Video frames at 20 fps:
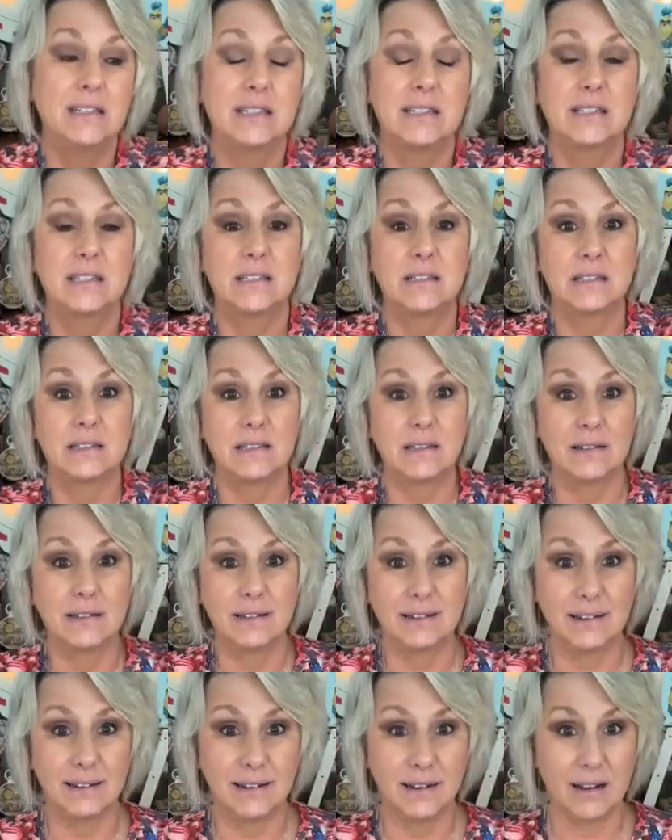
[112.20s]
it's
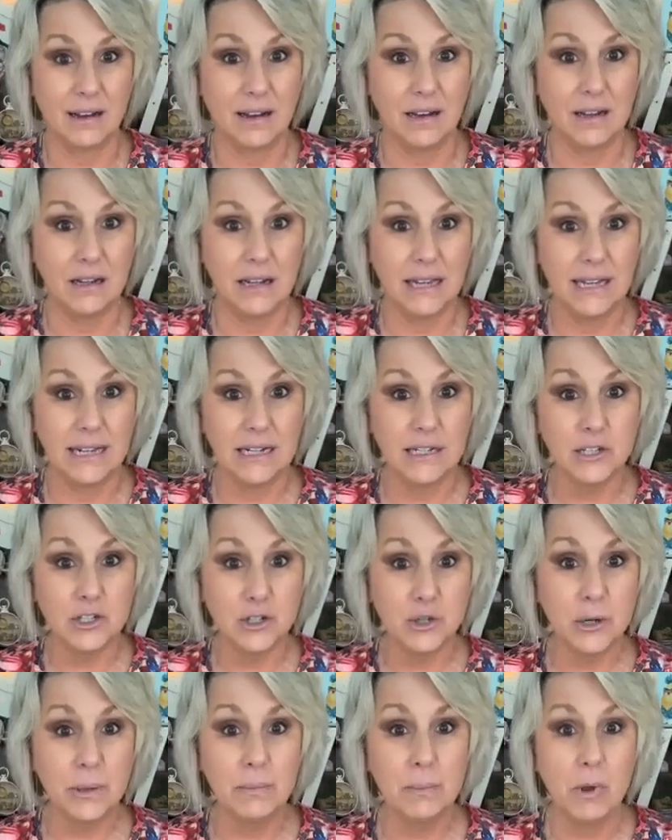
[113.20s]
uh, in a
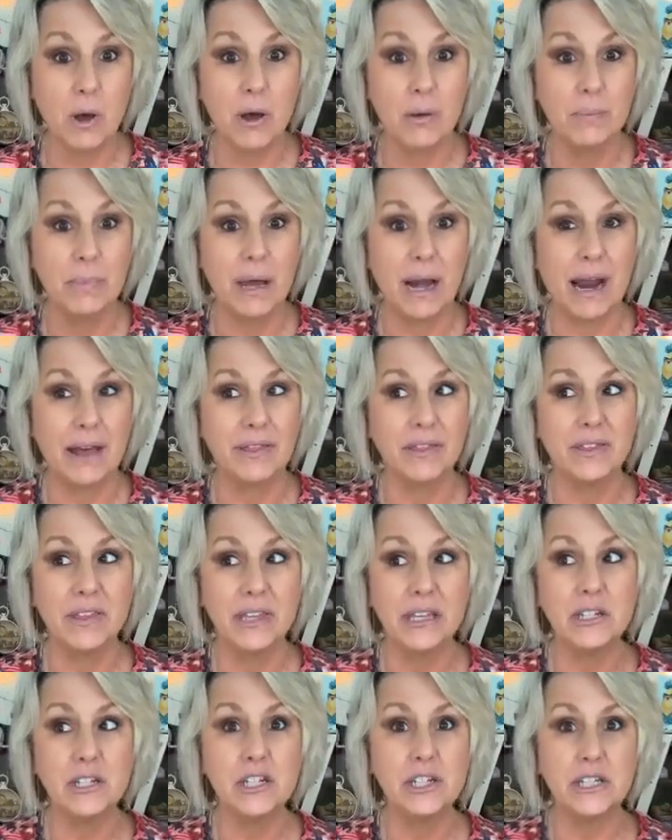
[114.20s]
strip mall, but I
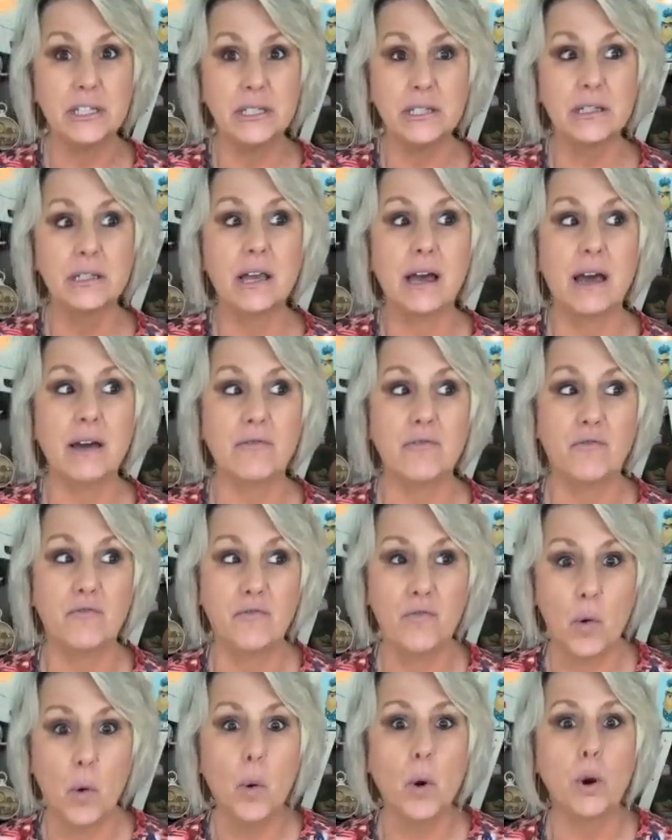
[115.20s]
think she's got
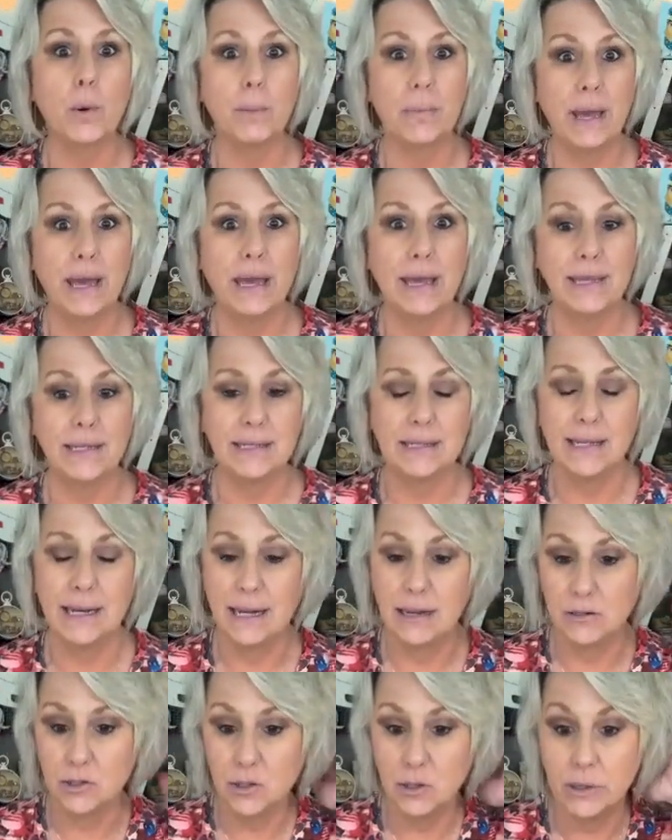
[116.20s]
four bays
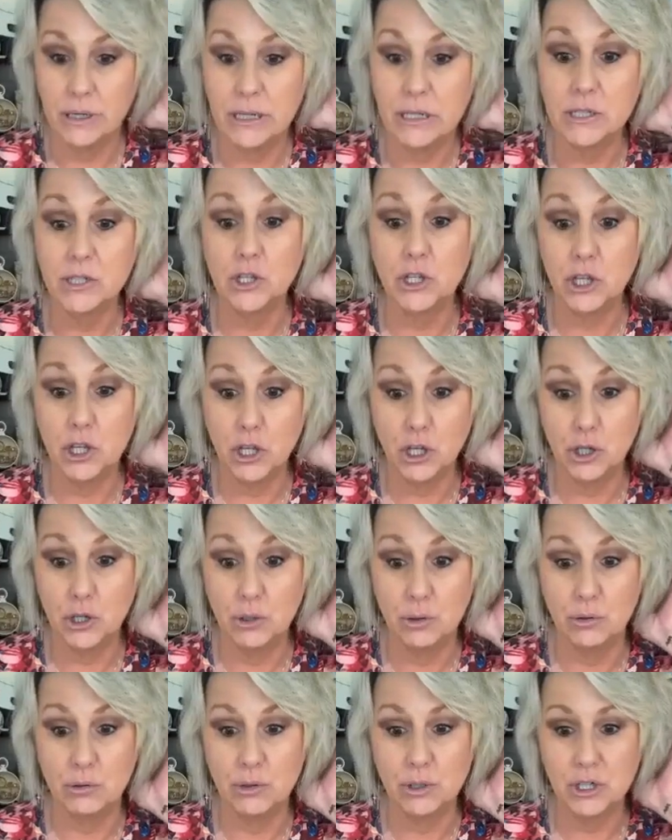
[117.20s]
now, so it's
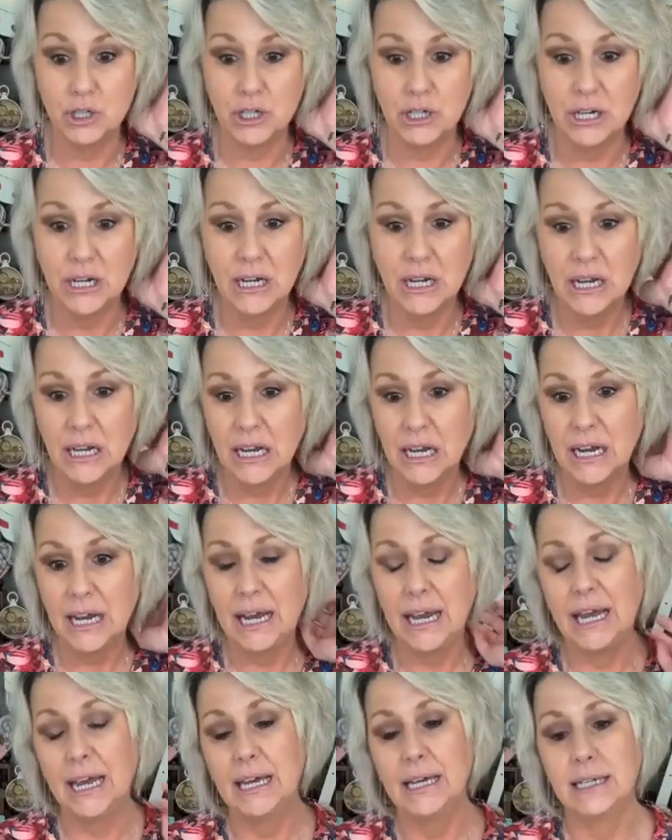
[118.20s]
huge.
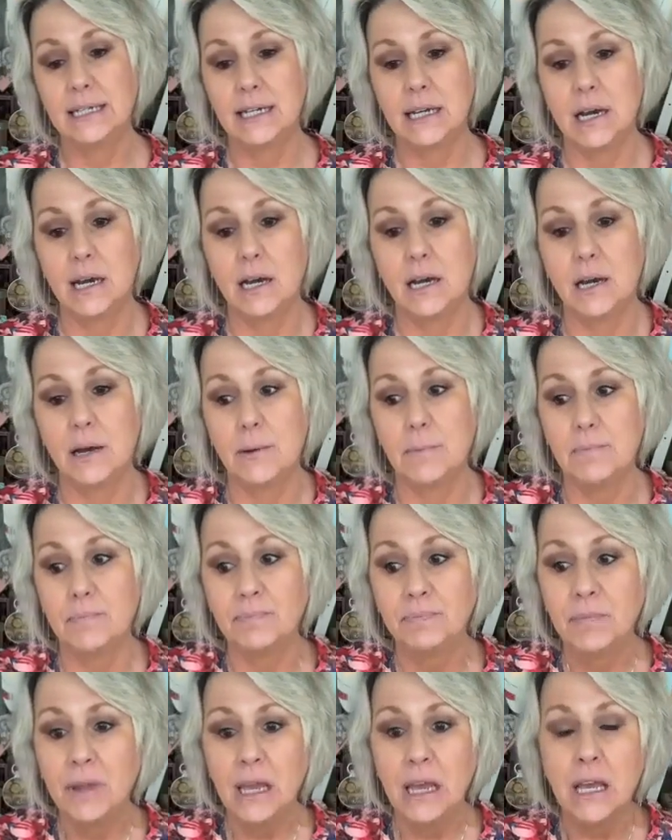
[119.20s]
And
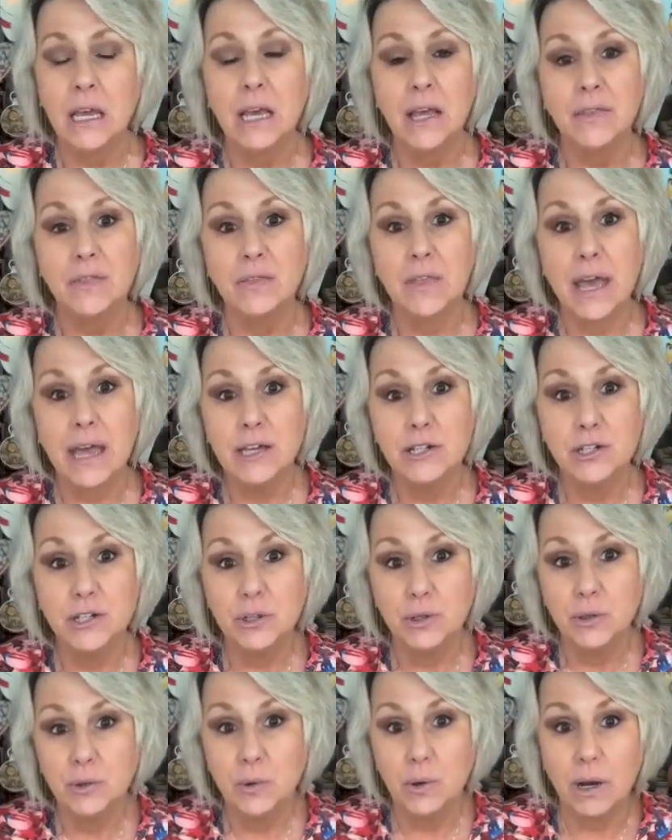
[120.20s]
um, they
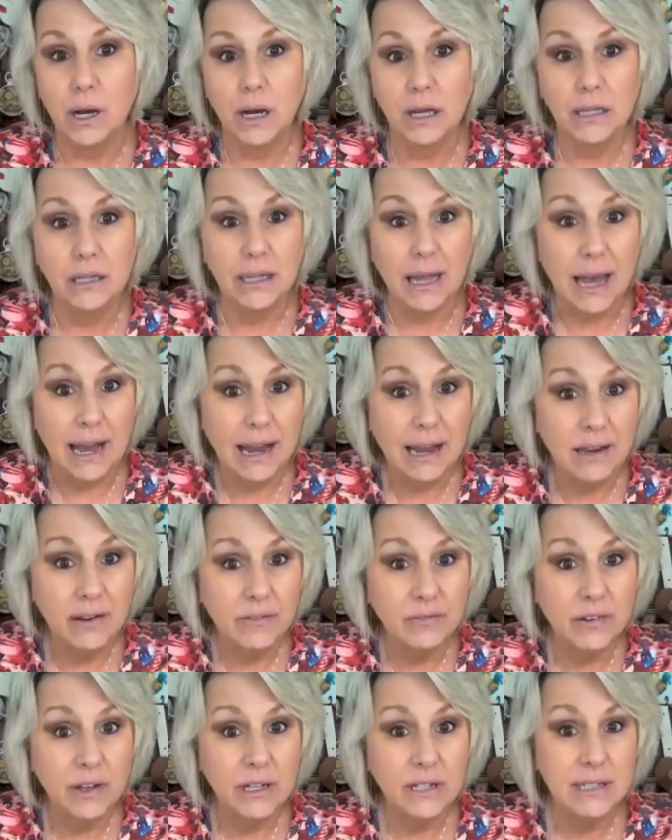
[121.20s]
do a
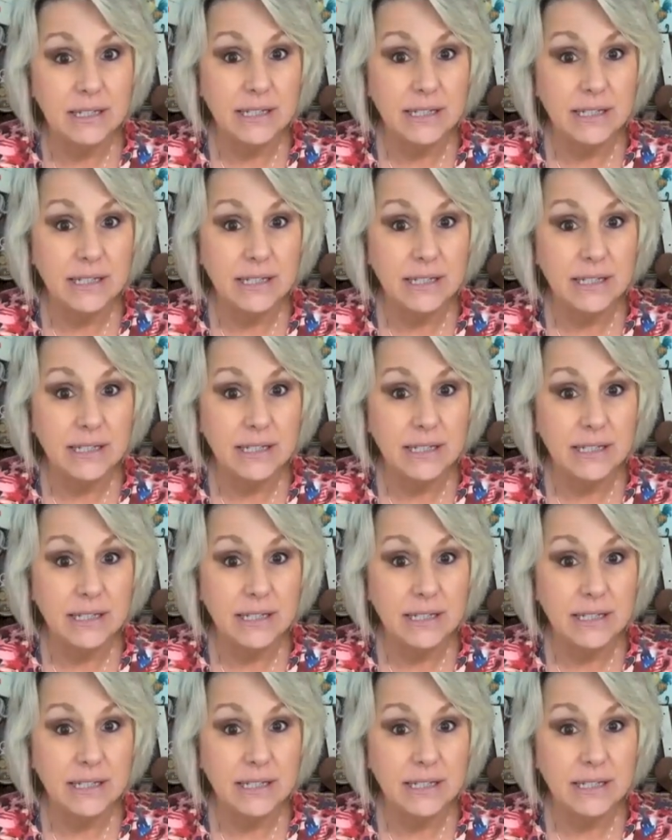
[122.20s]
live